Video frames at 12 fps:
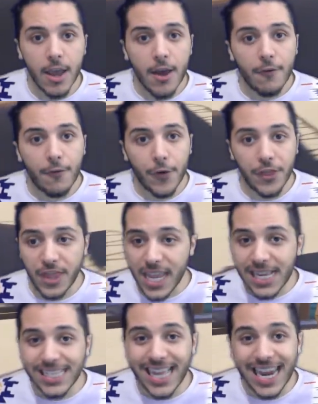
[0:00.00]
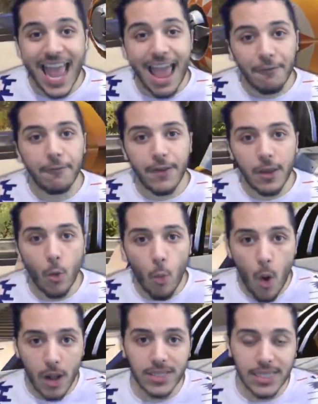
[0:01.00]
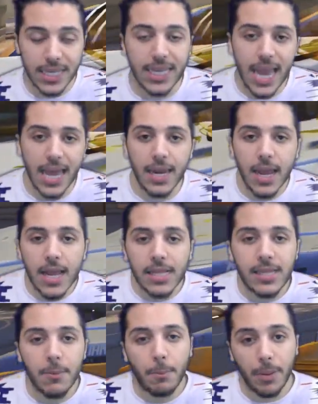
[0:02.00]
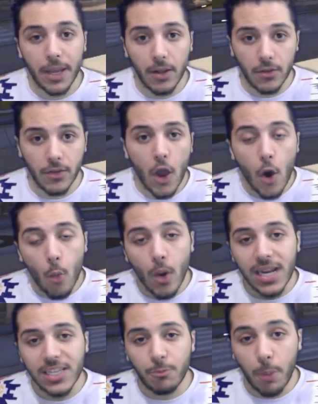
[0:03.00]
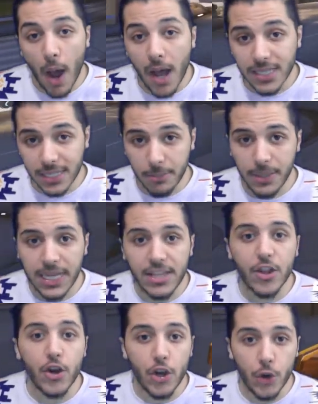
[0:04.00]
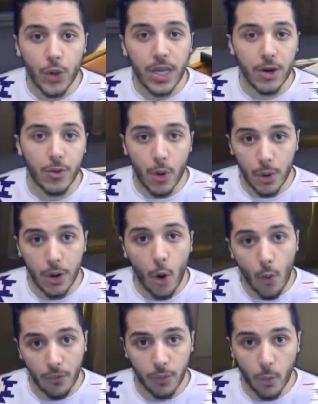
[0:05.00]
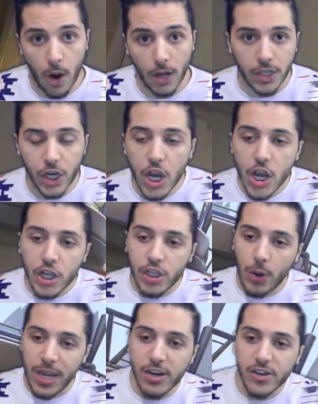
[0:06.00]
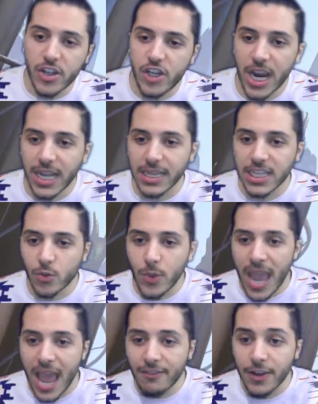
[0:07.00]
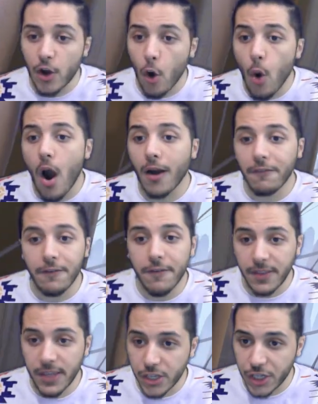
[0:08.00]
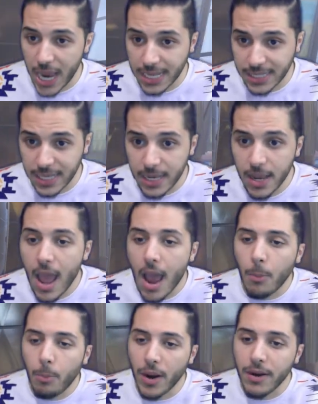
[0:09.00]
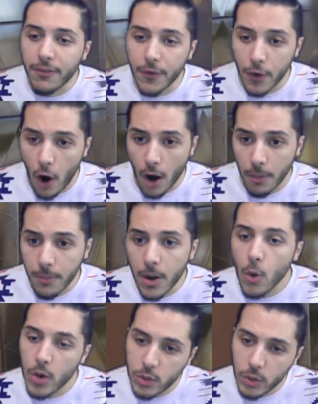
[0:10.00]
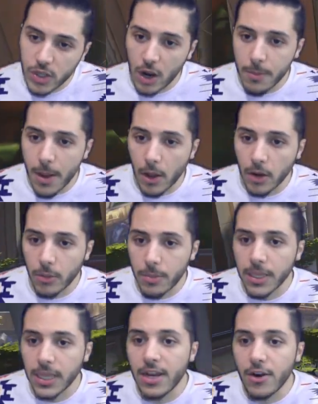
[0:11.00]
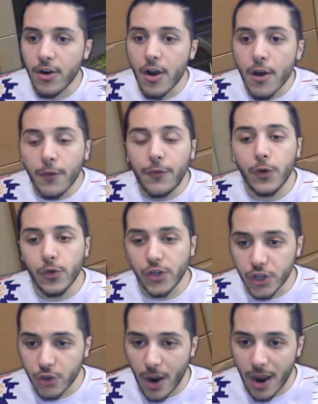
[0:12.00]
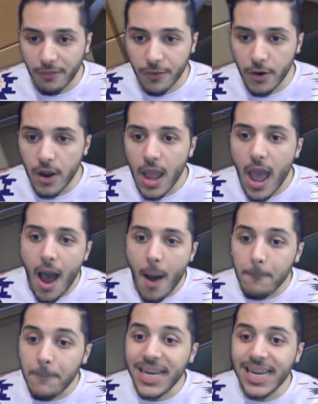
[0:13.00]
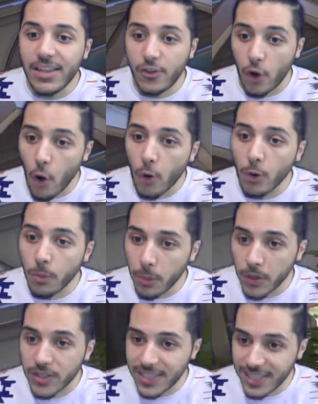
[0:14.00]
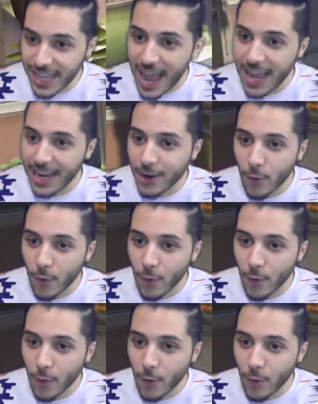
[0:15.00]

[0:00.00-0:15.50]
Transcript: for things that Effie wants to get to build what is possibly the new hero in Overwatch. So here's the checklist. We have an OR-15 chassis, a Branford arm, which we'll talk about a little bit later, fusion driver, a mini Tolbelstein